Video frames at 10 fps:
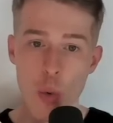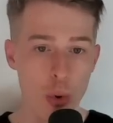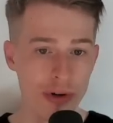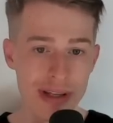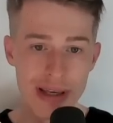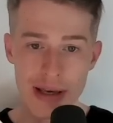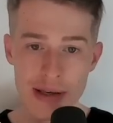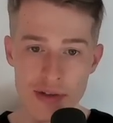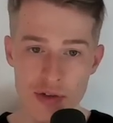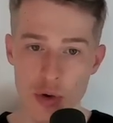what he
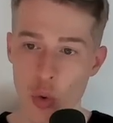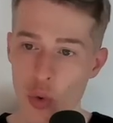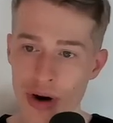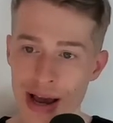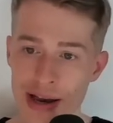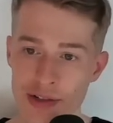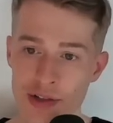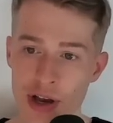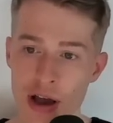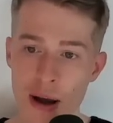is or has,